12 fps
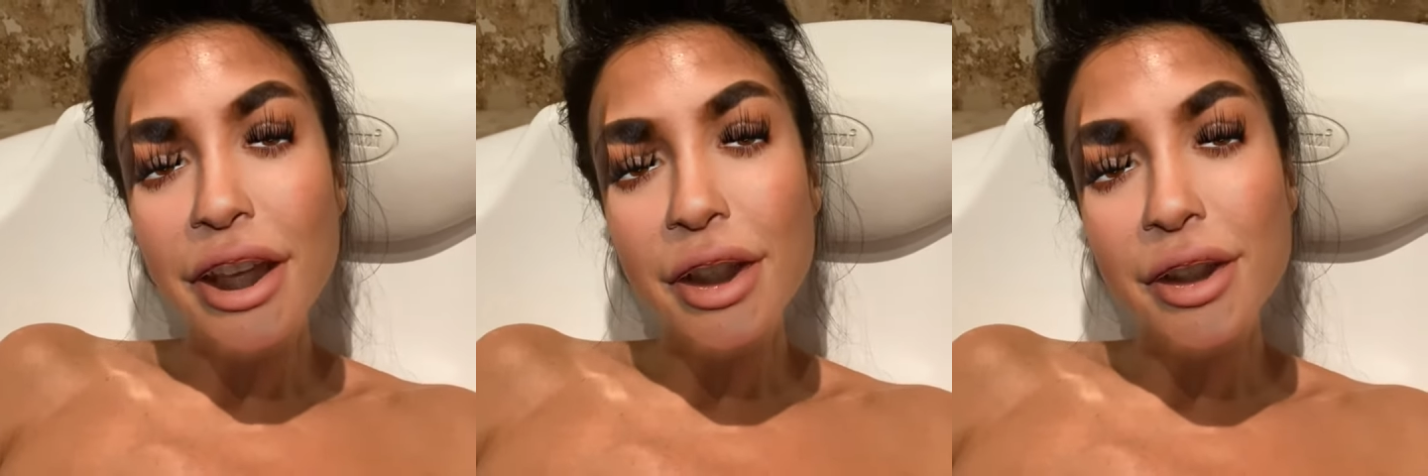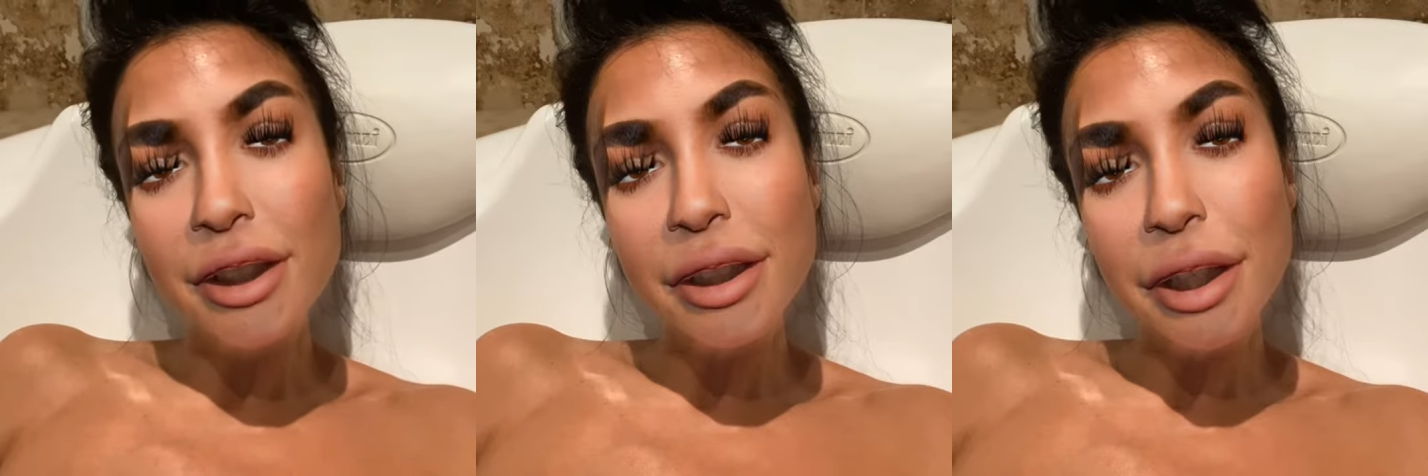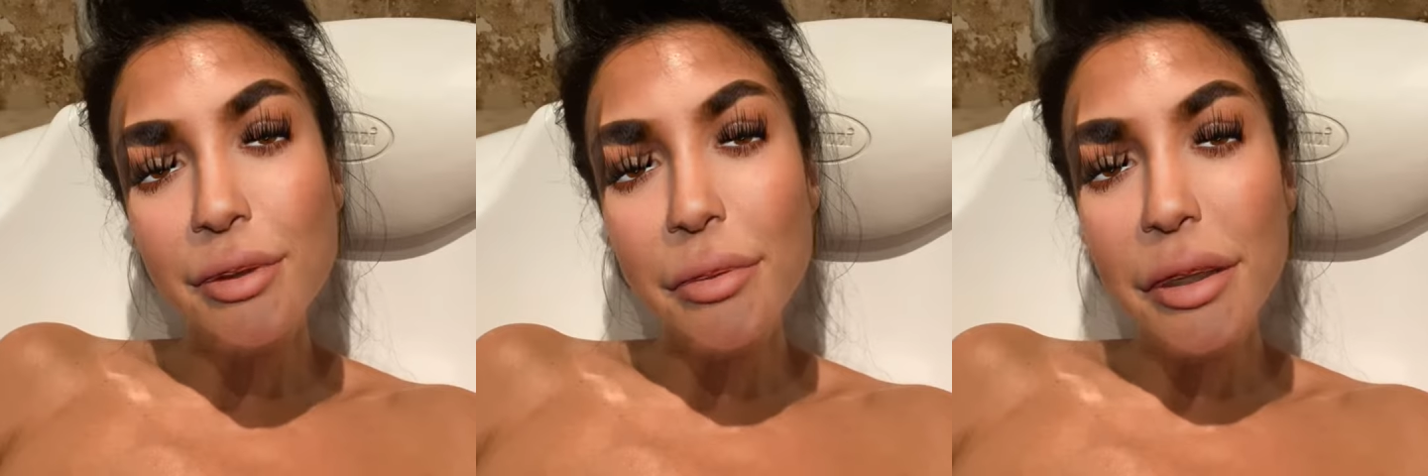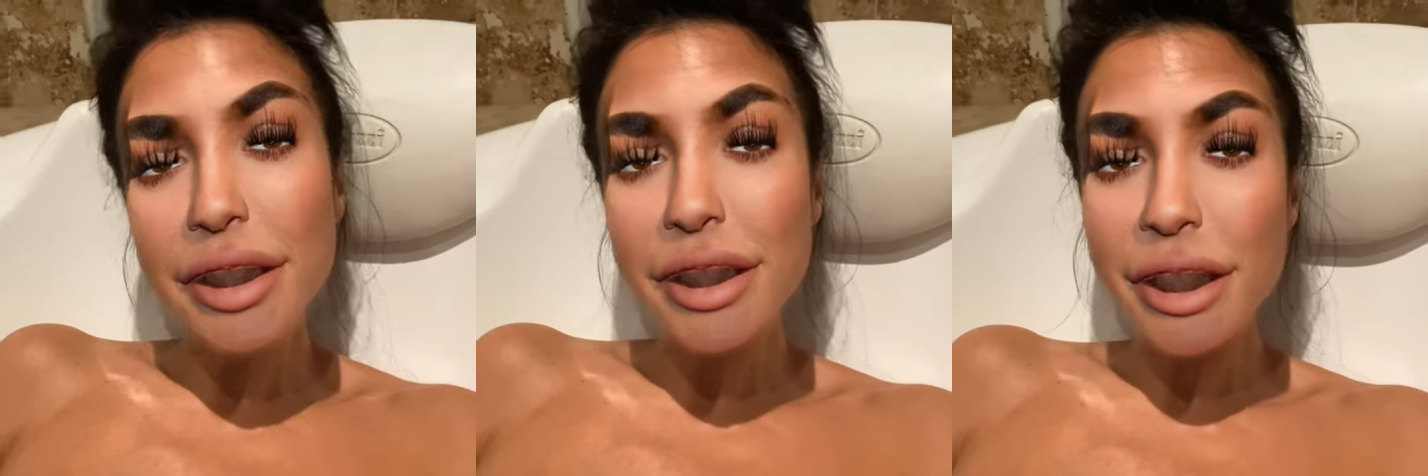you'll see
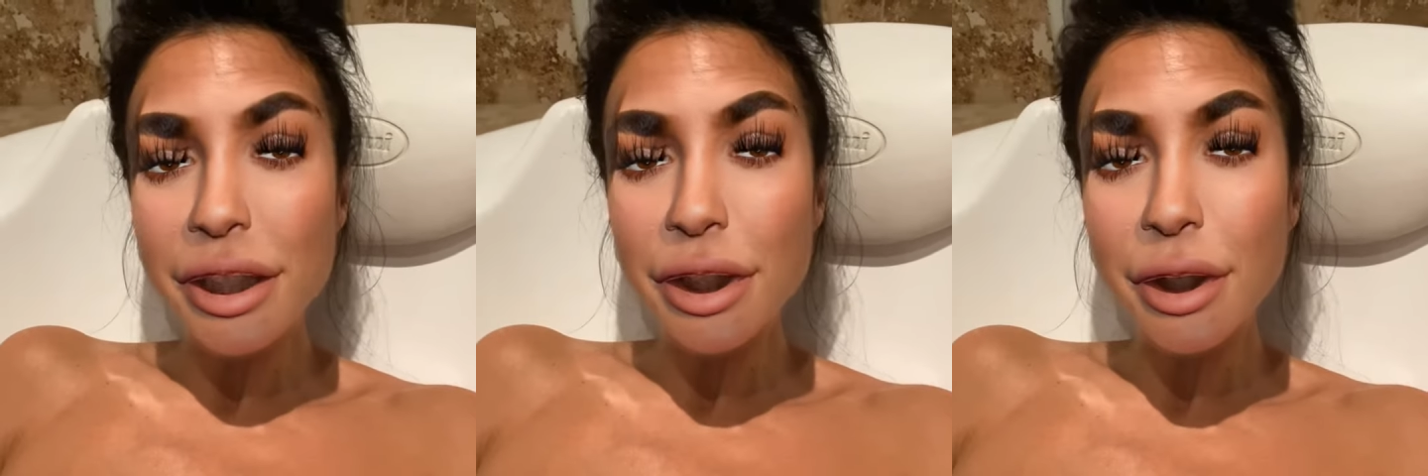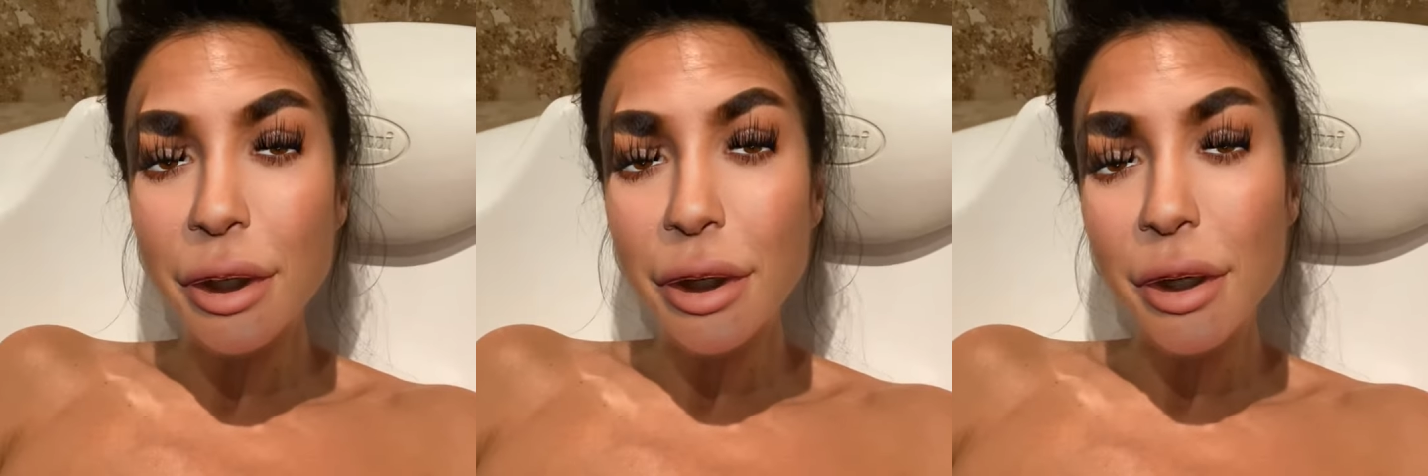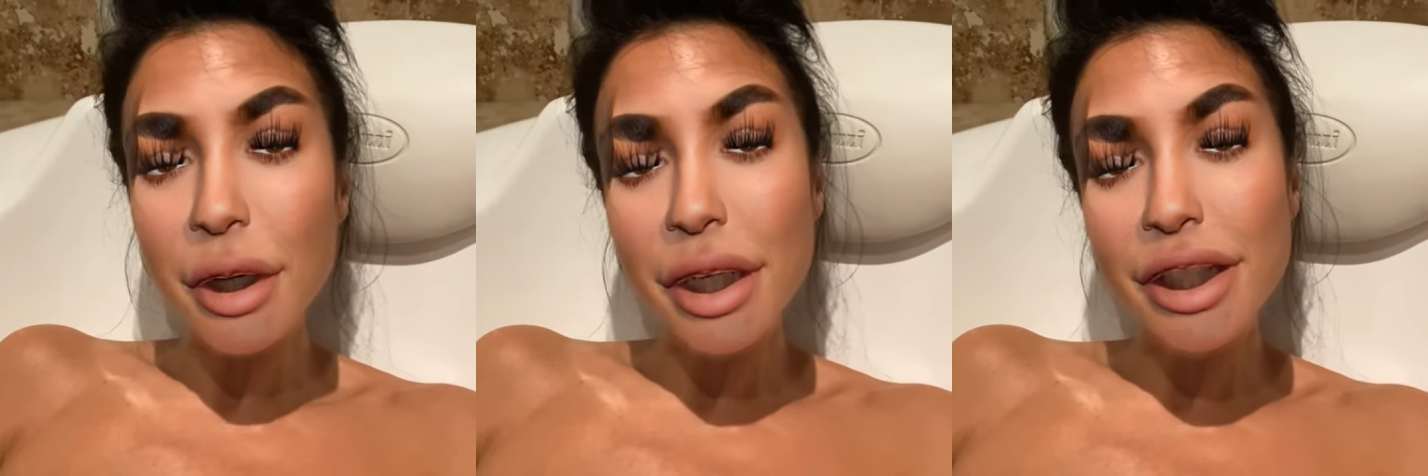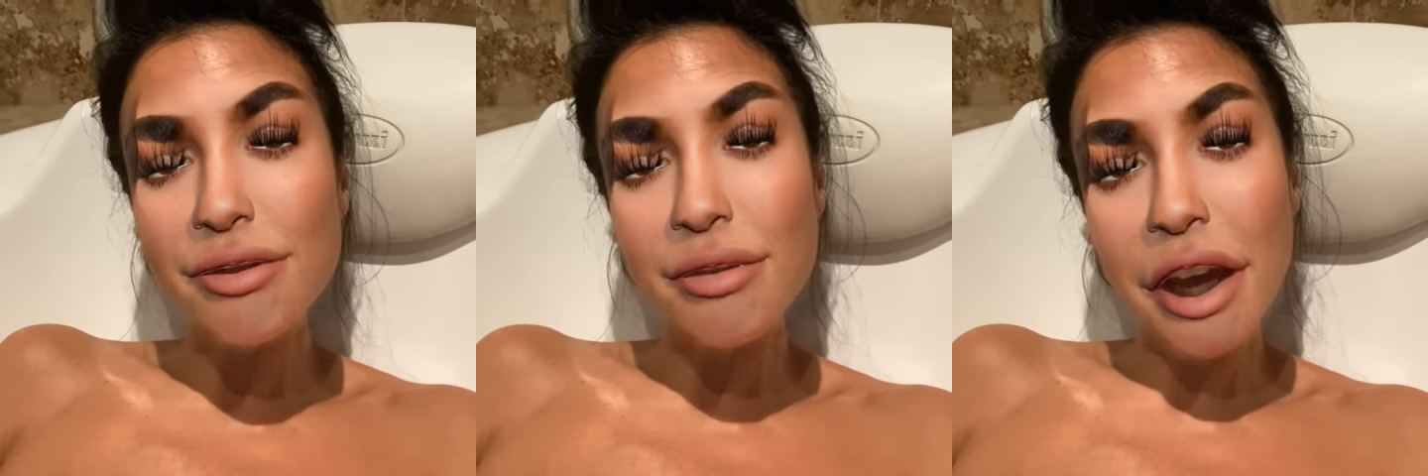my
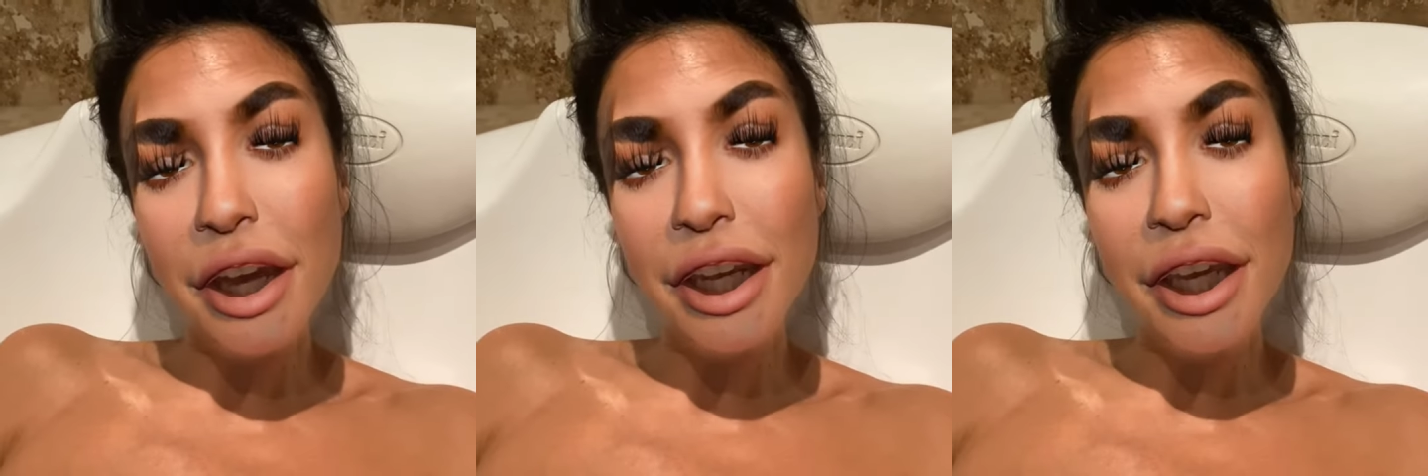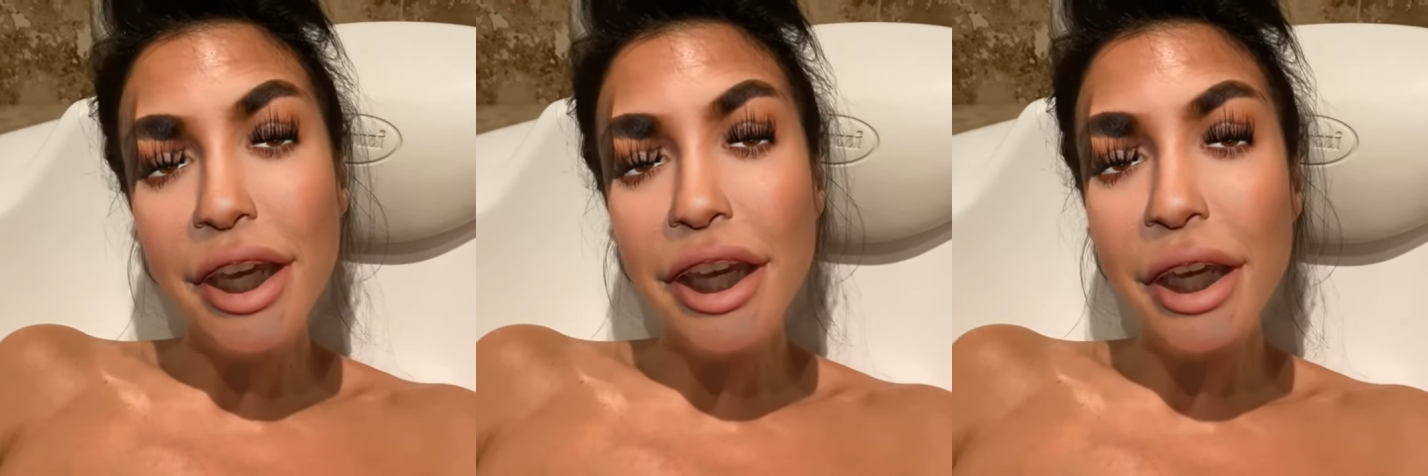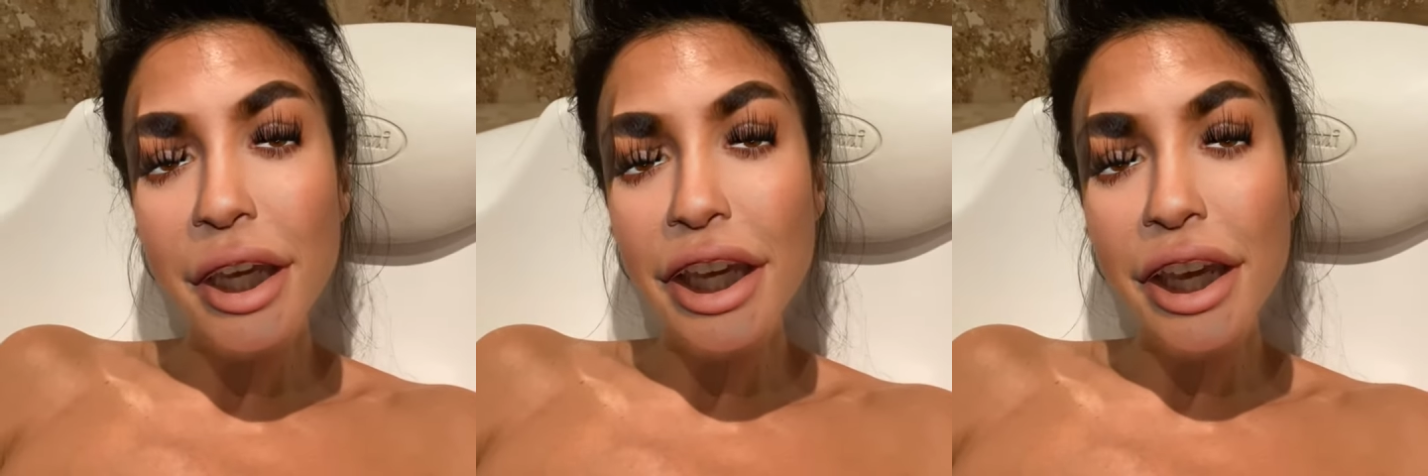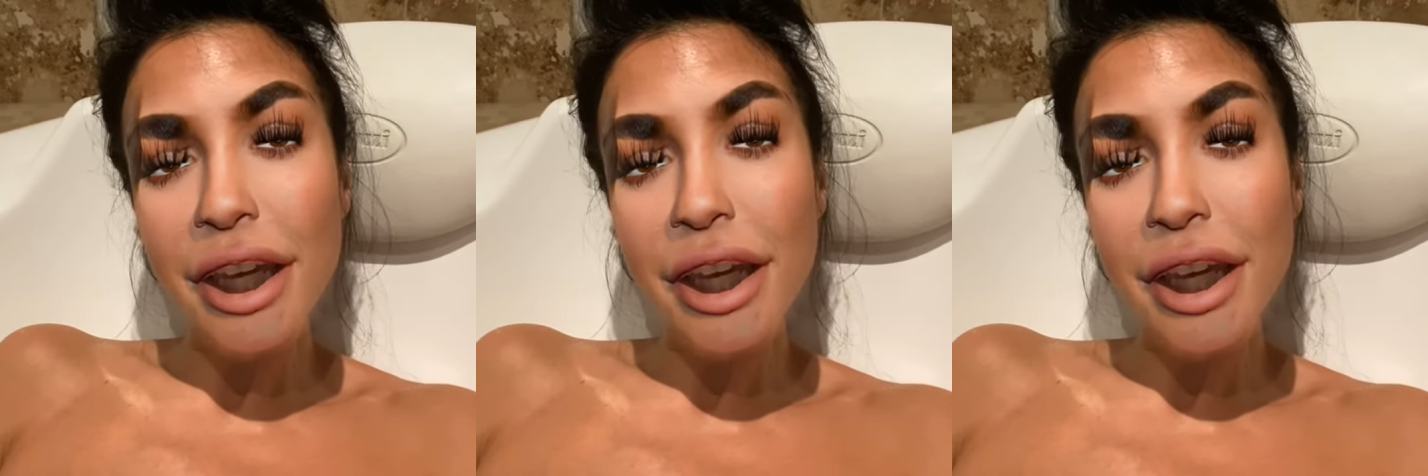sisters fighting